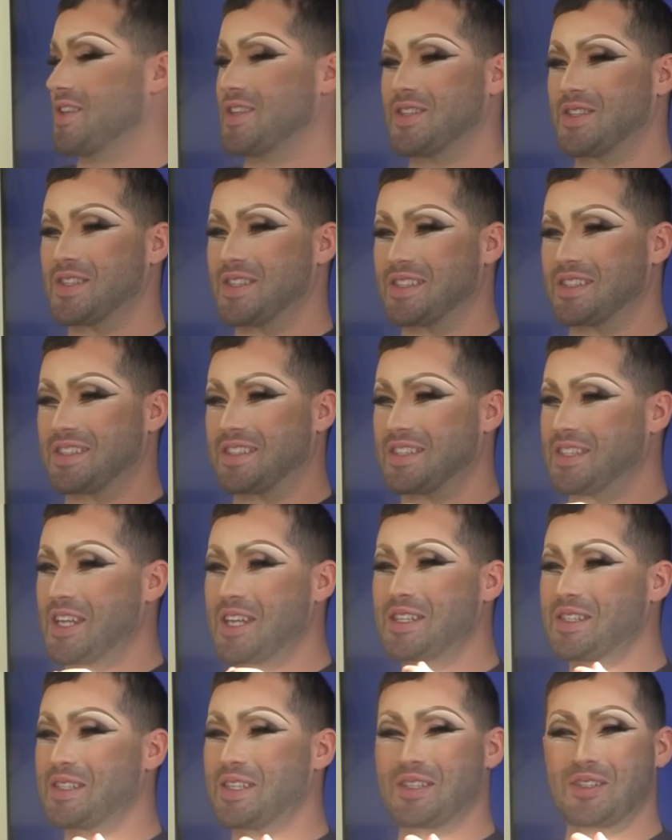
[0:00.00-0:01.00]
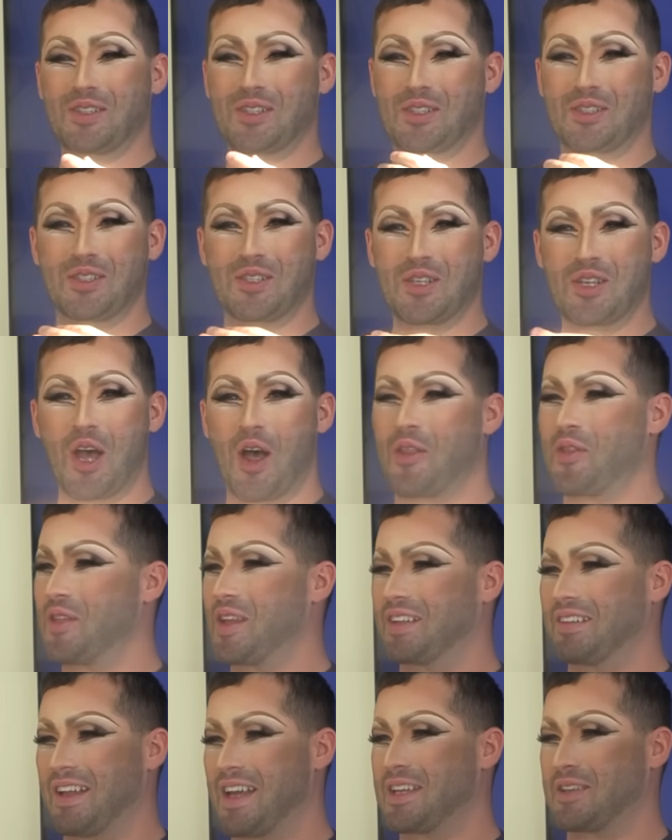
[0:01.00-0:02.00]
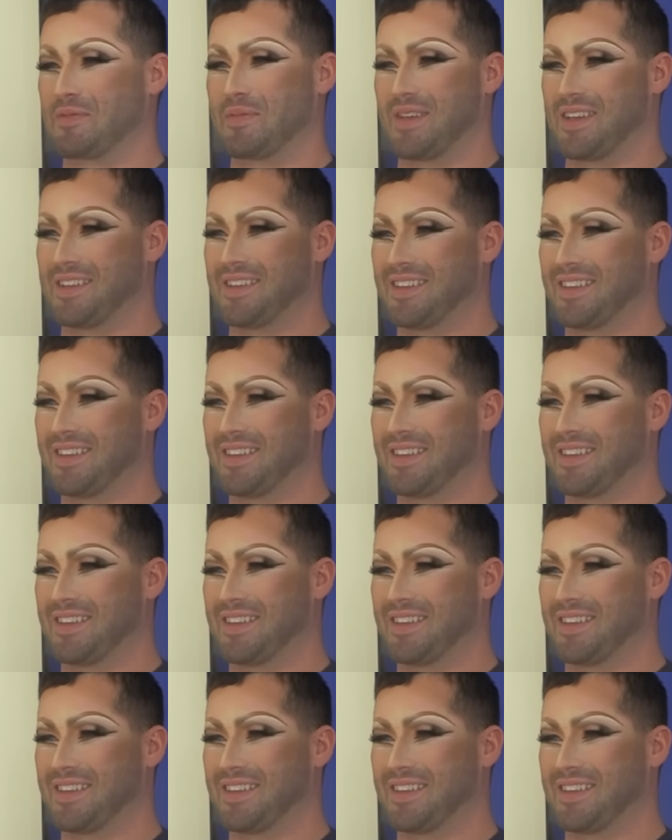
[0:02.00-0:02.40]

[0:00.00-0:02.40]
This is this just looks nothing like me.